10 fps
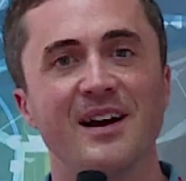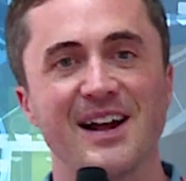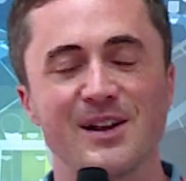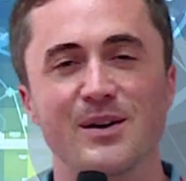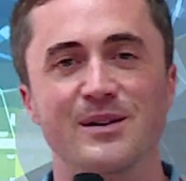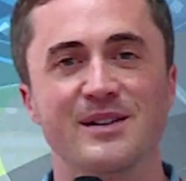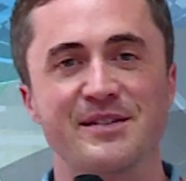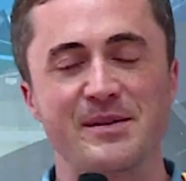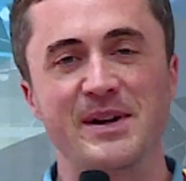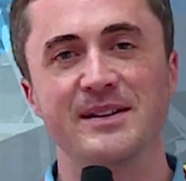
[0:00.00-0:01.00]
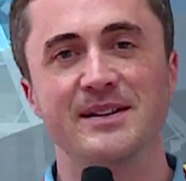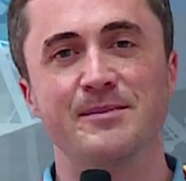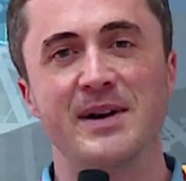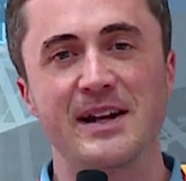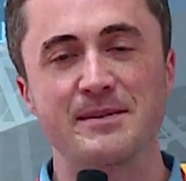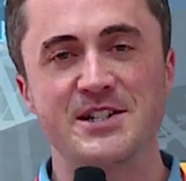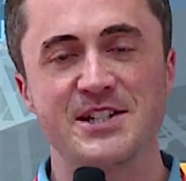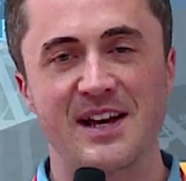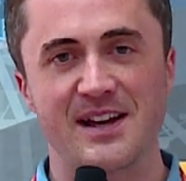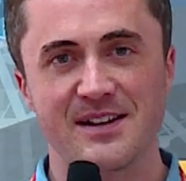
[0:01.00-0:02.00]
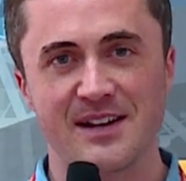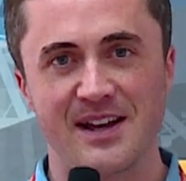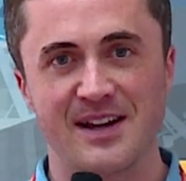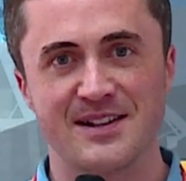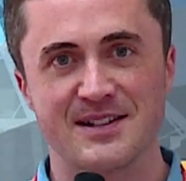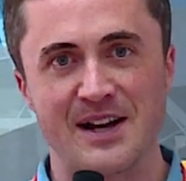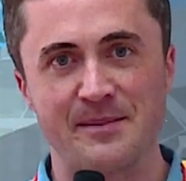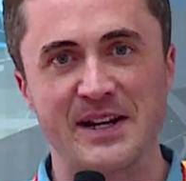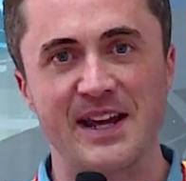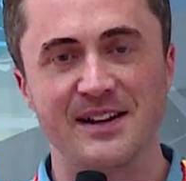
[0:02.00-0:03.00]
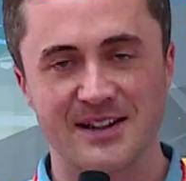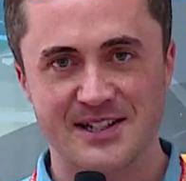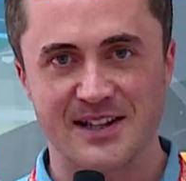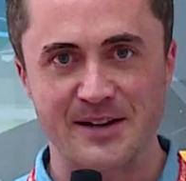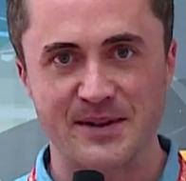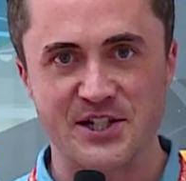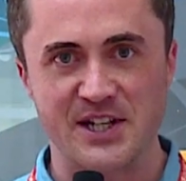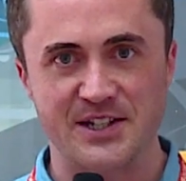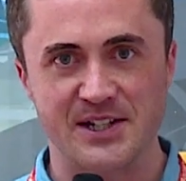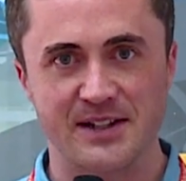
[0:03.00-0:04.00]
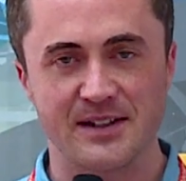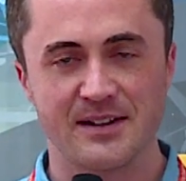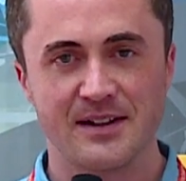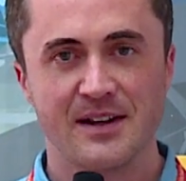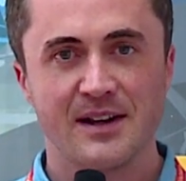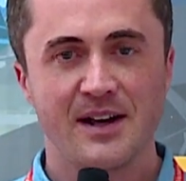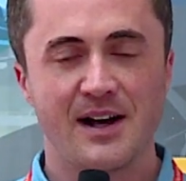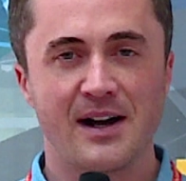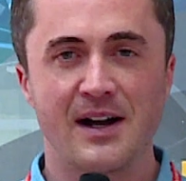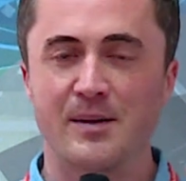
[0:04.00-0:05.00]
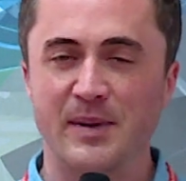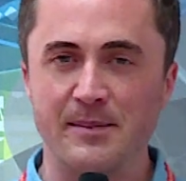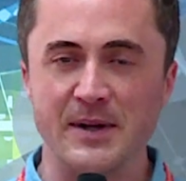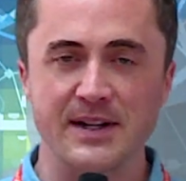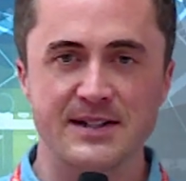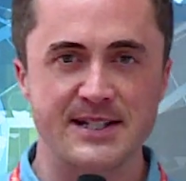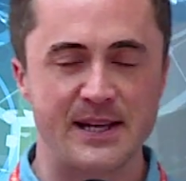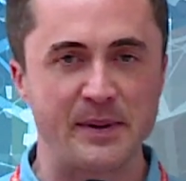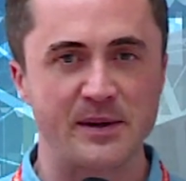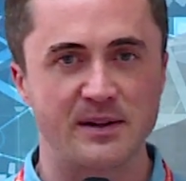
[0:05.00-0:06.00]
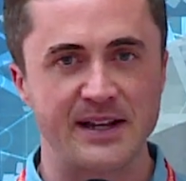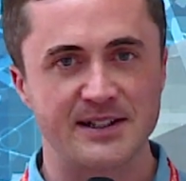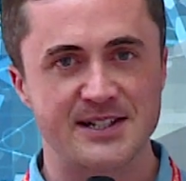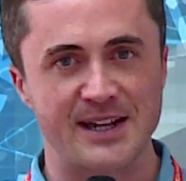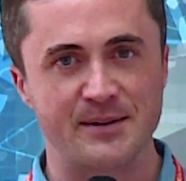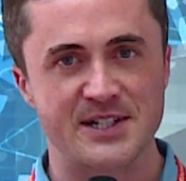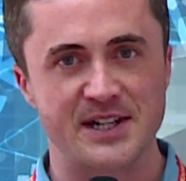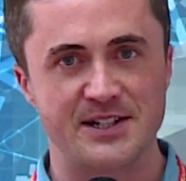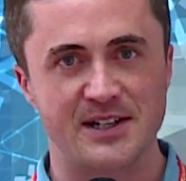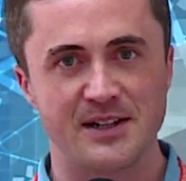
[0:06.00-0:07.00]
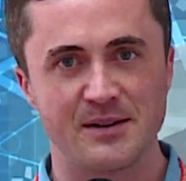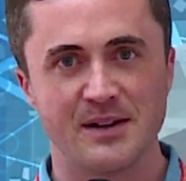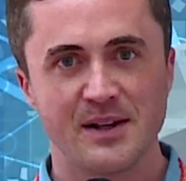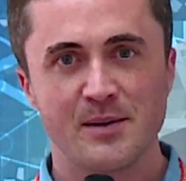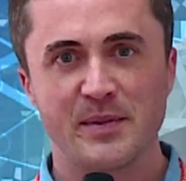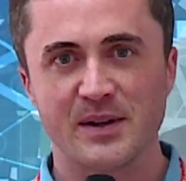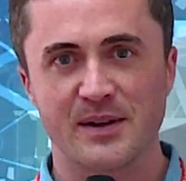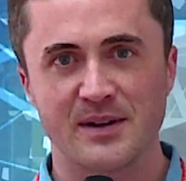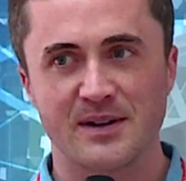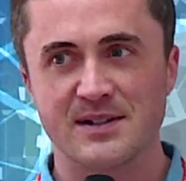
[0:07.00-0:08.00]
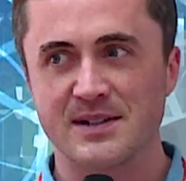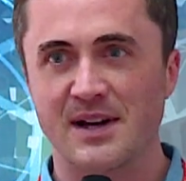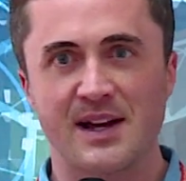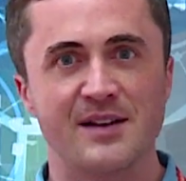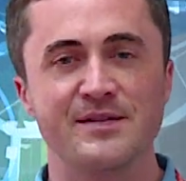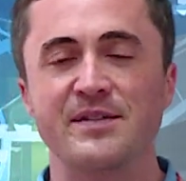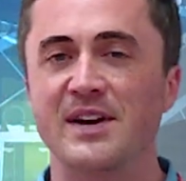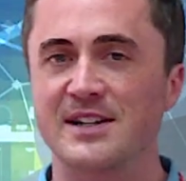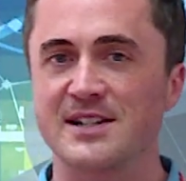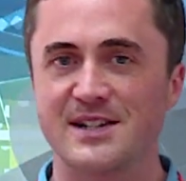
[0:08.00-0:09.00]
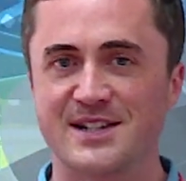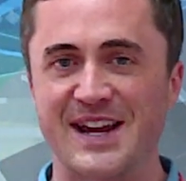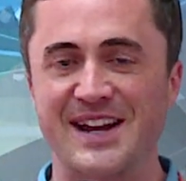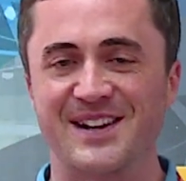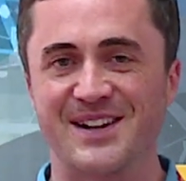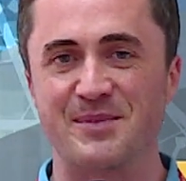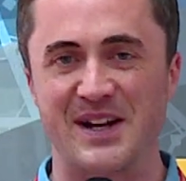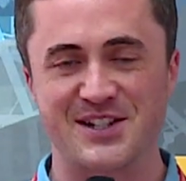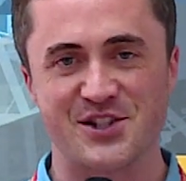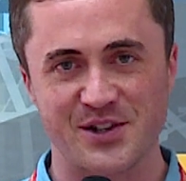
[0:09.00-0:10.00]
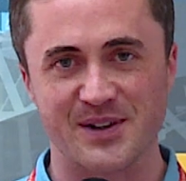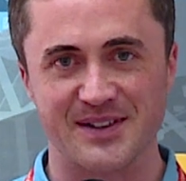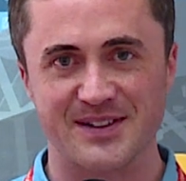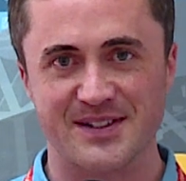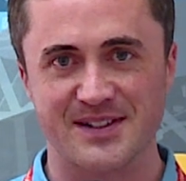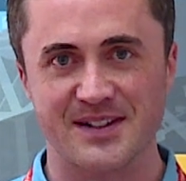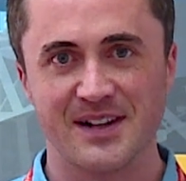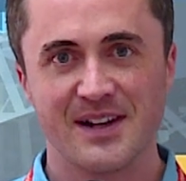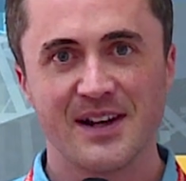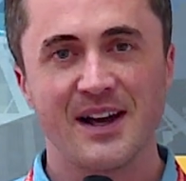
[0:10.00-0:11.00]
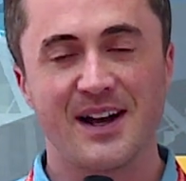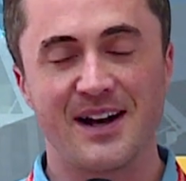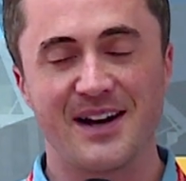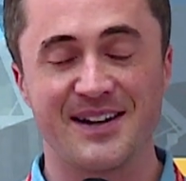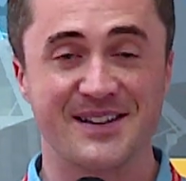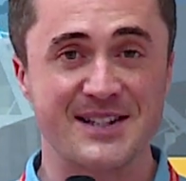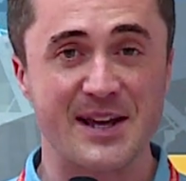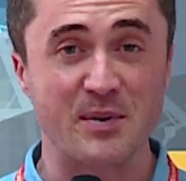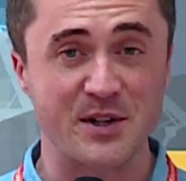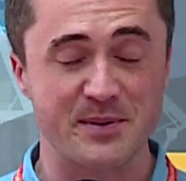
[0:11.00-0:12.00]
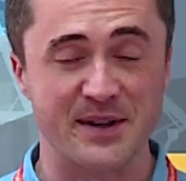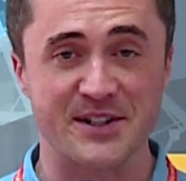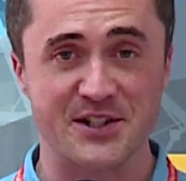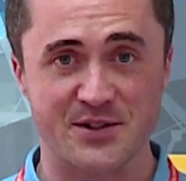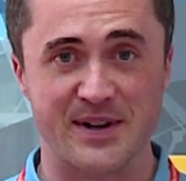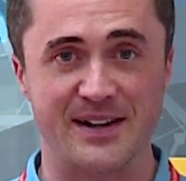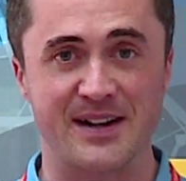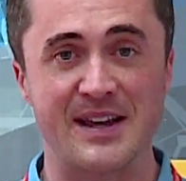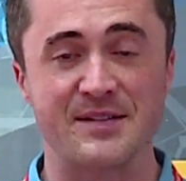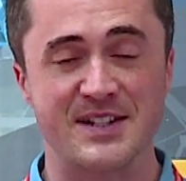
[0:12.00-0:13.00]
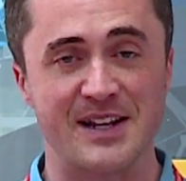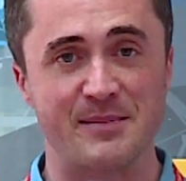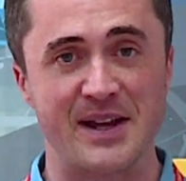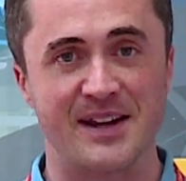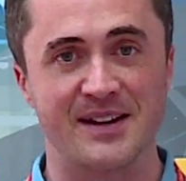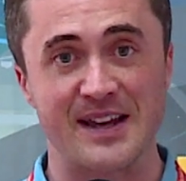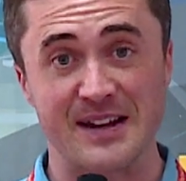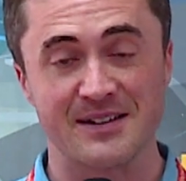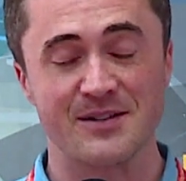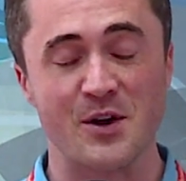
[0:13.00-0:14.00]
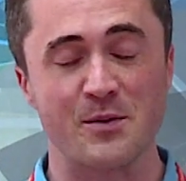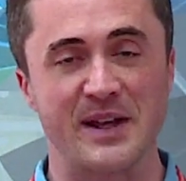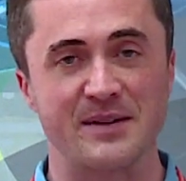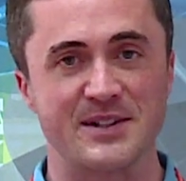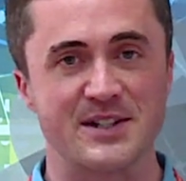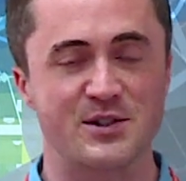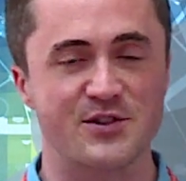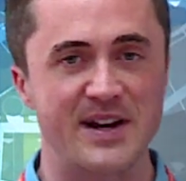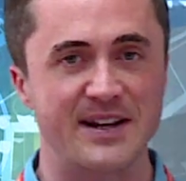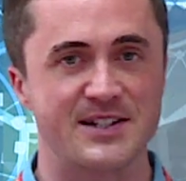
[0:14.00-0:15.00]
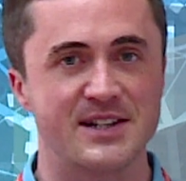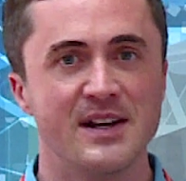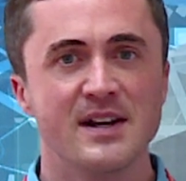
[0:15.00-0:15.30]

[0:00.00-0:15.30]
Hello everyone, my name is Jay and I'm an English language teacher, but I'm not a typical English language teacher because I have never actually seen my students unless they approach me on the street and they've seen me and they know me, which is strange.